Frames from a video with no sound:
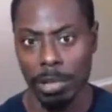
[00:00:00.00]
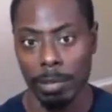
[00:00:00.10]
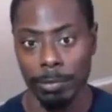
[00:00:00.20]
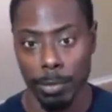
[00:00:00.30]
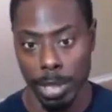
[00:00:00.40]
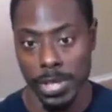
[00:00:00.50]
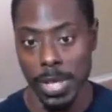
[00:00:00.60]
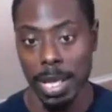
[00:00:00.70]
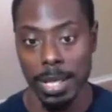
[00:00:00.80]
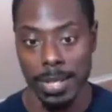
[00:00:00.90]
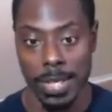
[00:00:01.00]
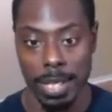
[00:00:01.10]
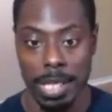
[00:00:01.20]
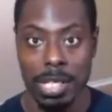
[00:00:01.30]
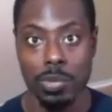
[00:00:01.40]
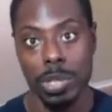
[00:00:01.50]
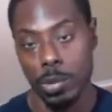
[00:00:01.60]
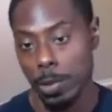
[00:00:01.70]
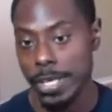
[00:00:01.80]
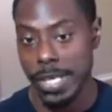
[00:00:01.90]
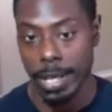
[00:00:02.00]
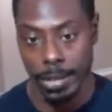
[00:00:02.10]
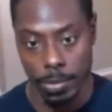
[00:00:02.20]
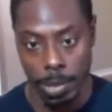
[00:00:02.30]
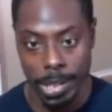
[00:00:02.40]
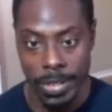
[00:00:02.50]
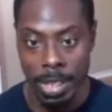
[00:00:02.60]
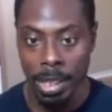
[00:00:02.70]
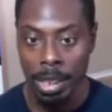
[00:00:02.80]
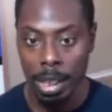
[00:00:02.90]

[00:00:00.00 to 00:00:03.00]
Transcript: for around 40 seconds each, with 20 seconds rest.